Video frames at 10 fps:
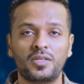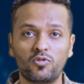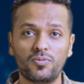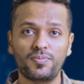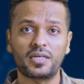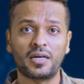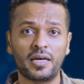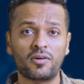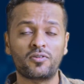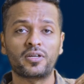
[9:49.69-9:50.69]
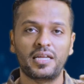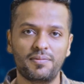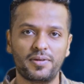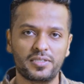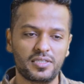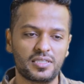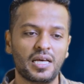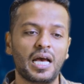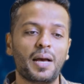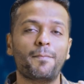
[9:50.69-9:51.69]
They don't make high on daily basis
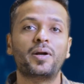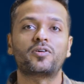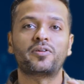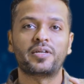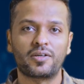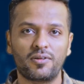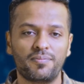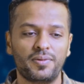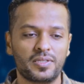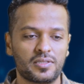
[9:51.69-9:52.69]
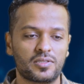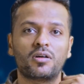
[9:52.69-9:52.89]
but on regular basis.